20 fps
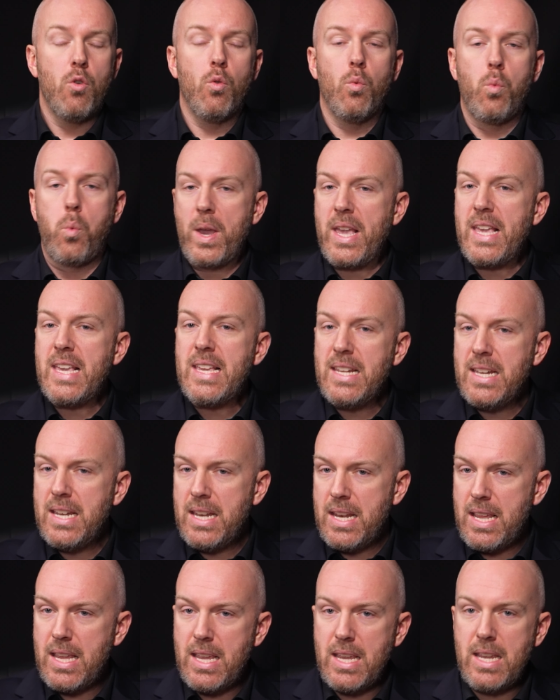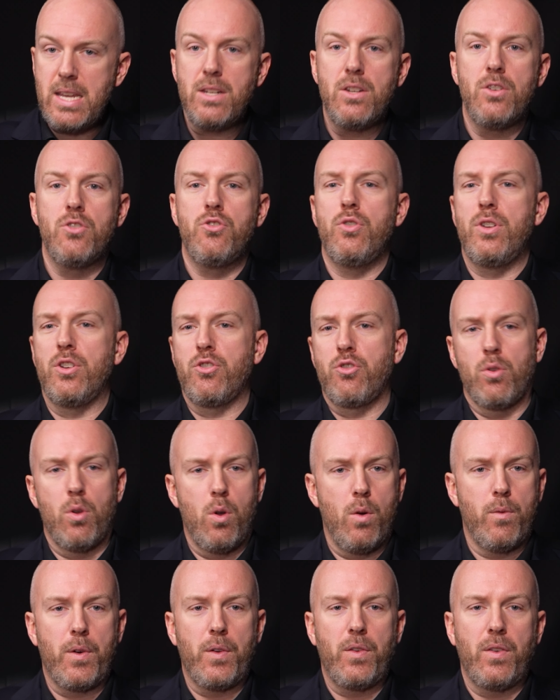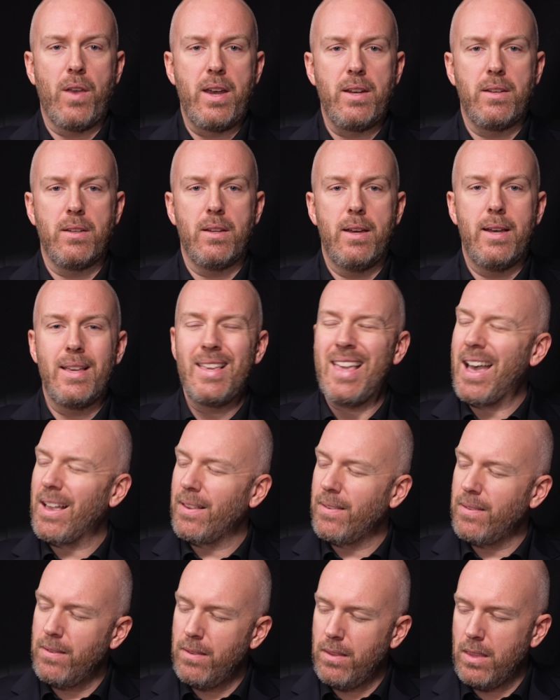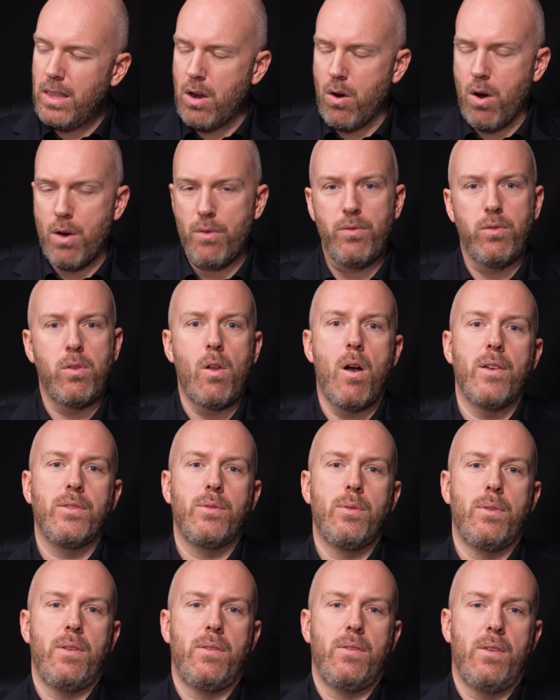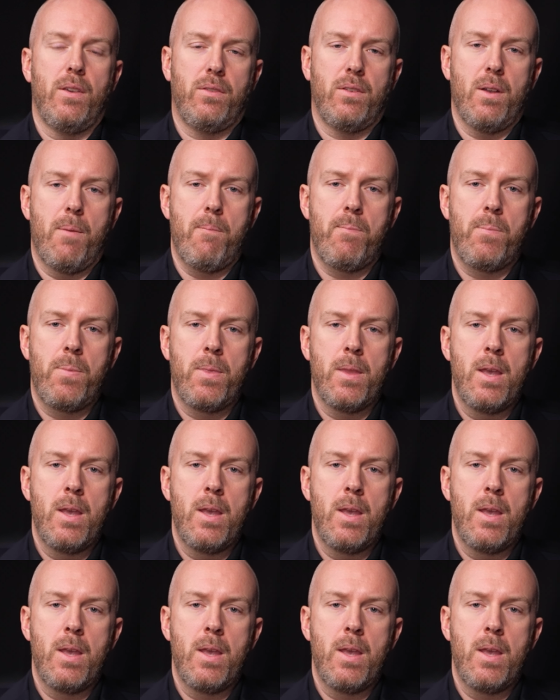We need judicial oversight. Yes, there are flaws with the system,